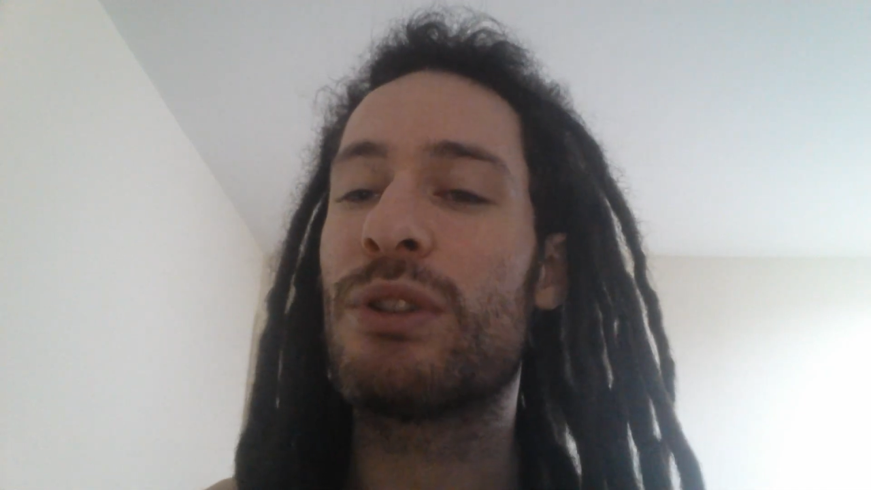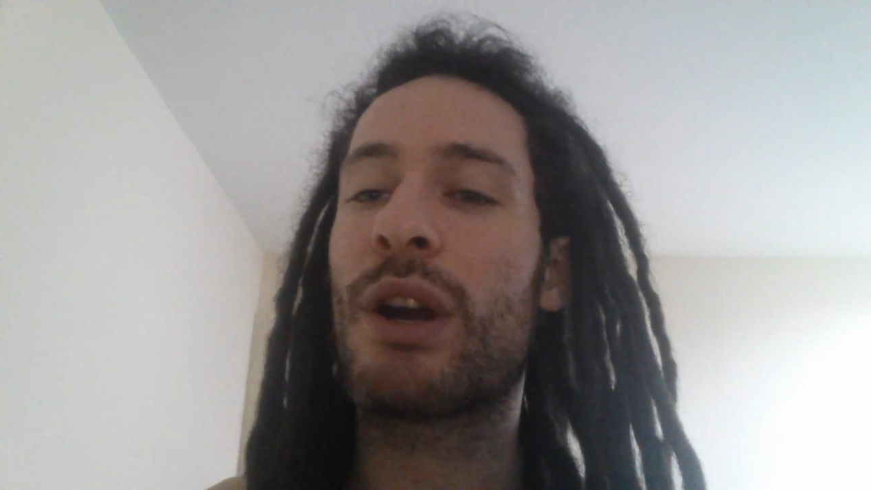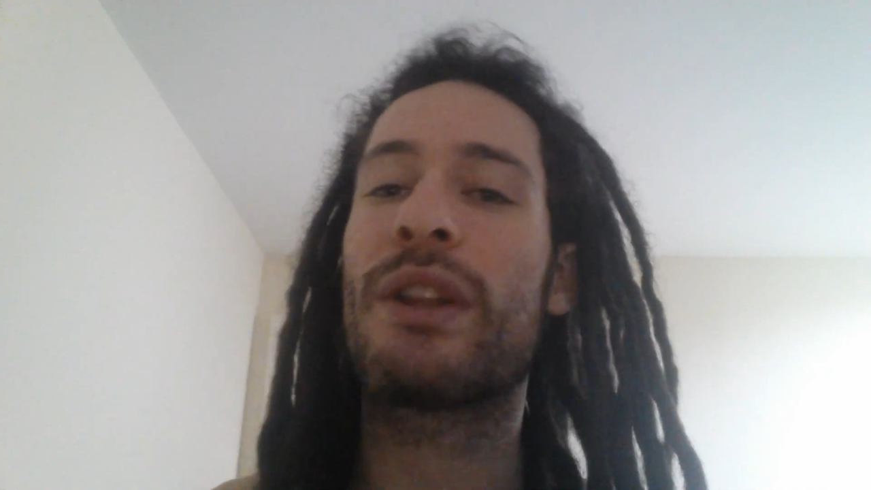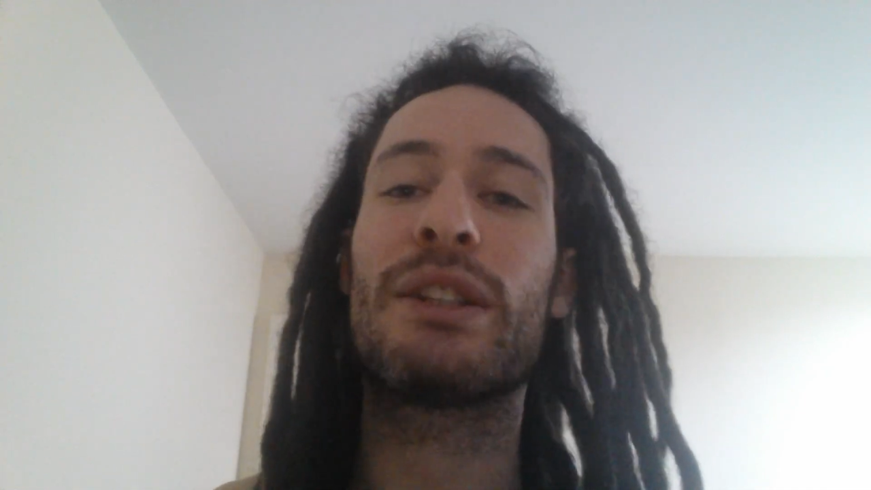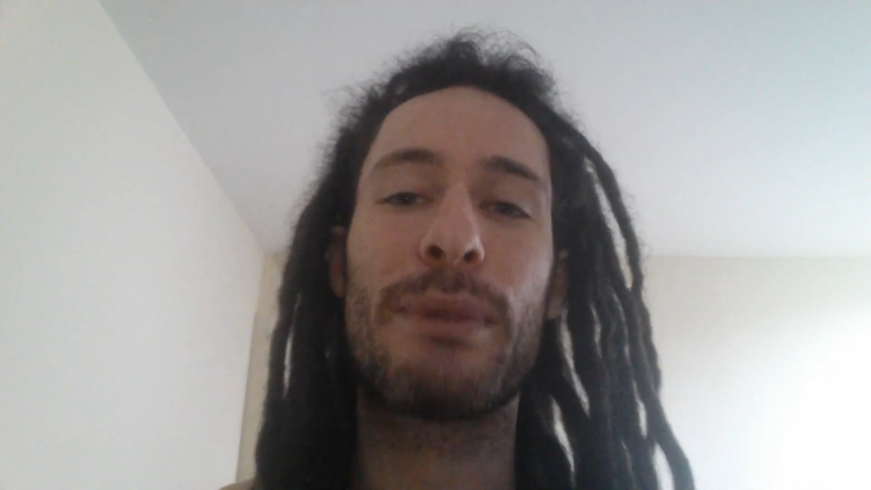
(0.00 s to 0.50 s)
you
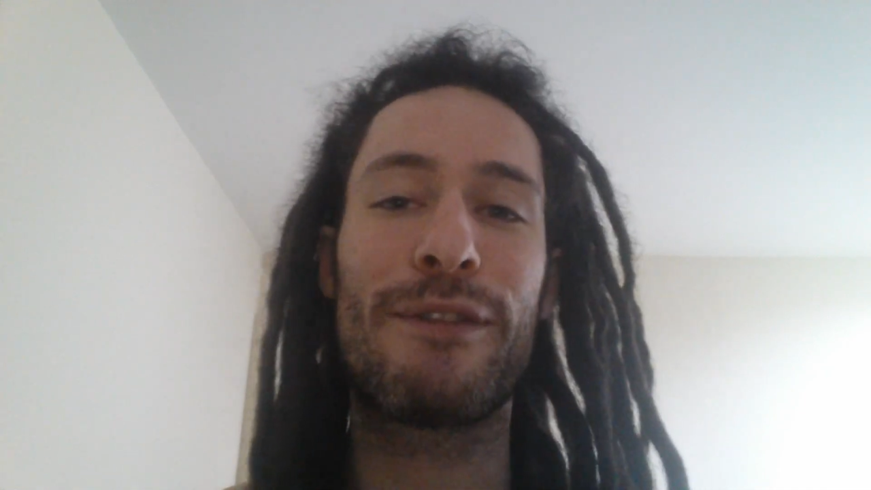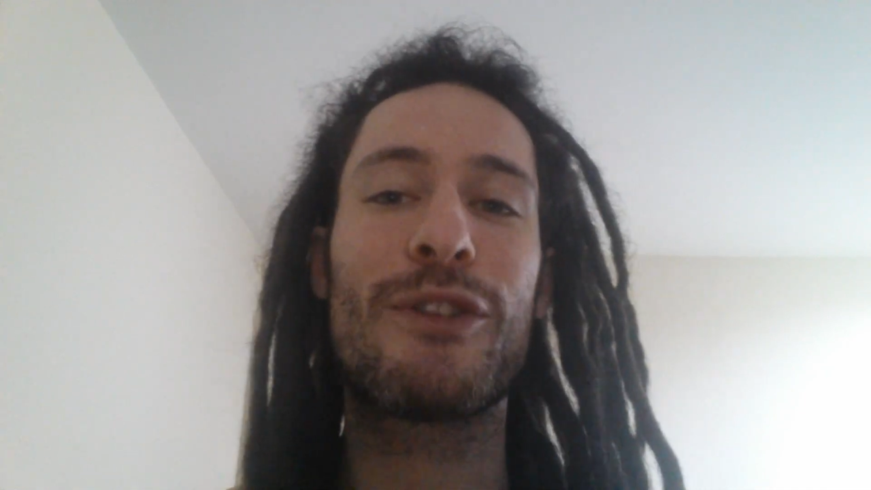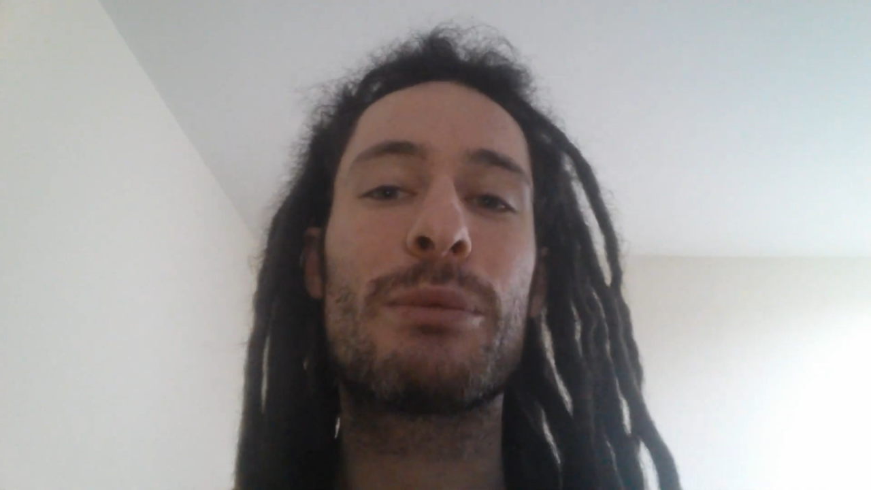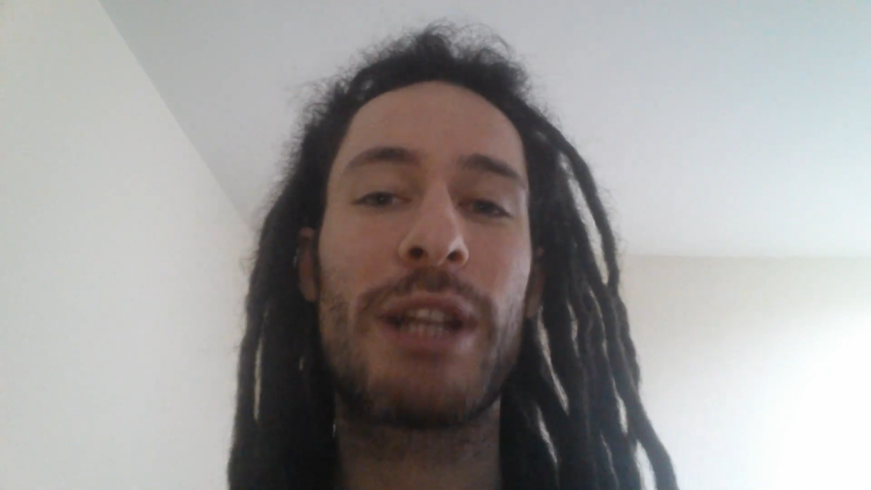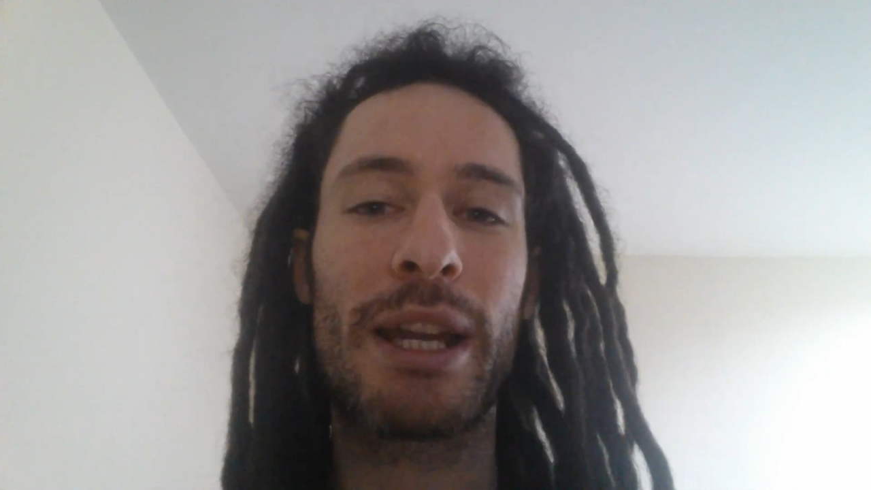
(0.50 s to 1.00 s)
know that it's been
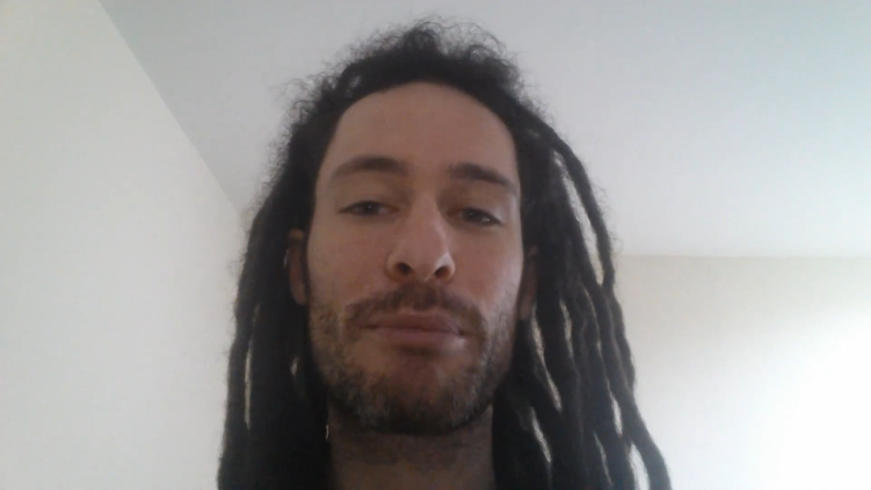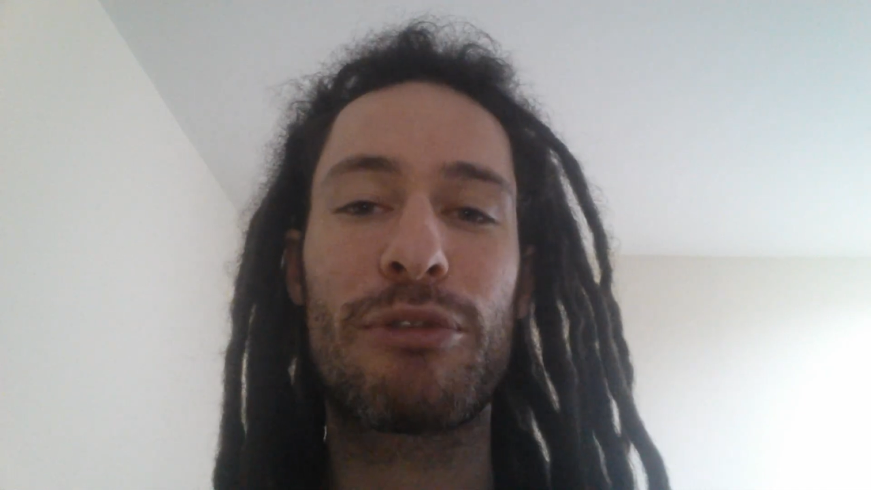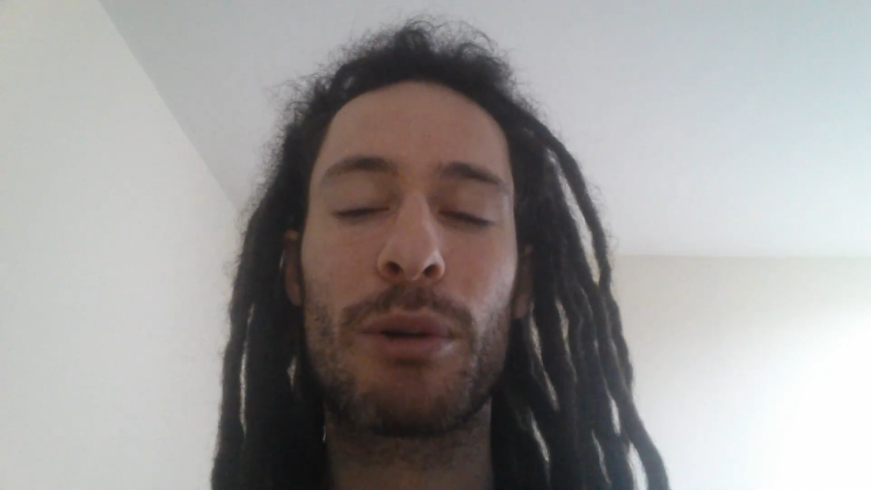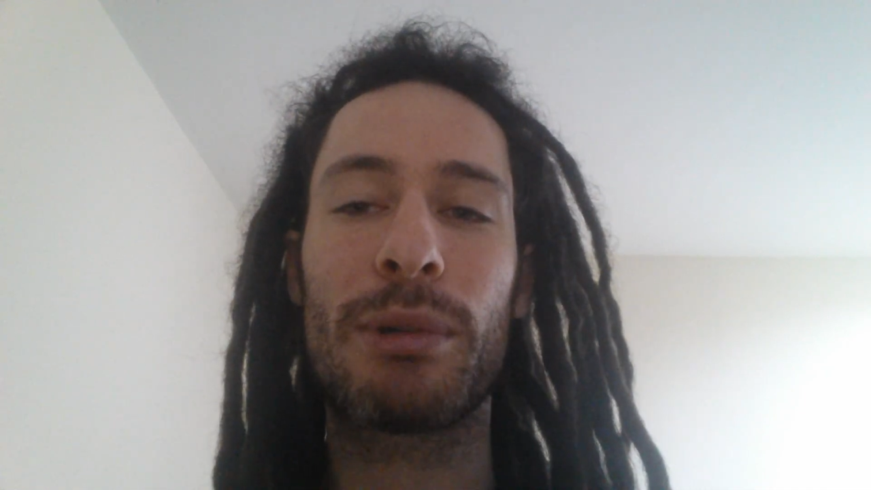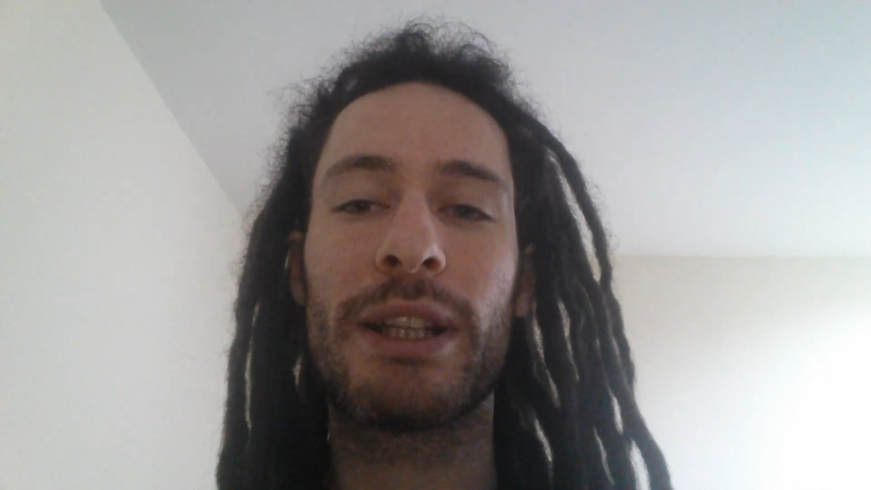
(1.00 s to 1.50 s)
formulated
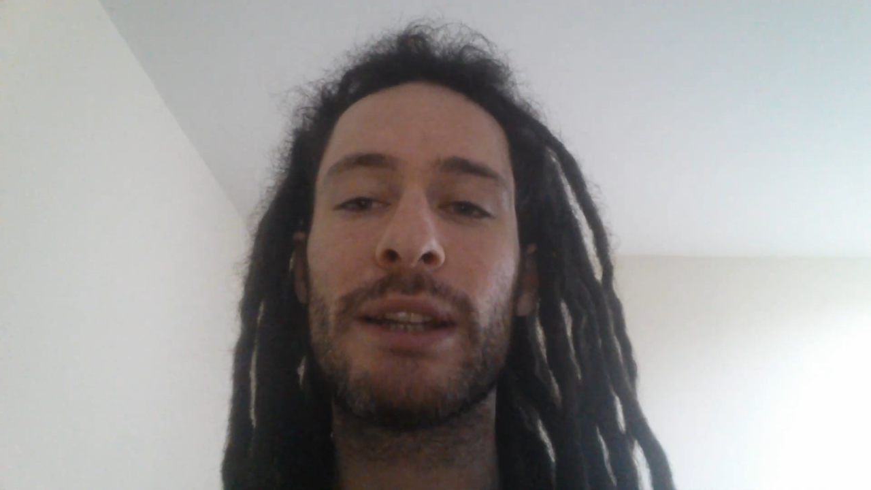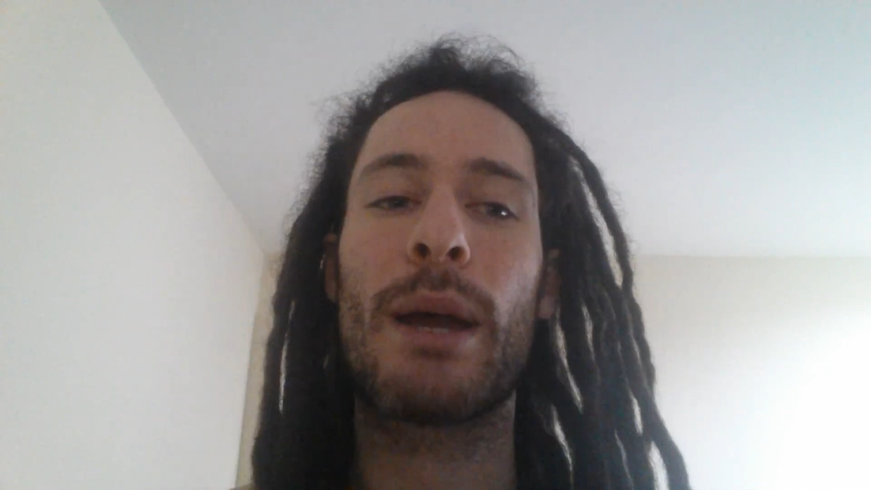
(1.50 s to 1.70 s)
properly.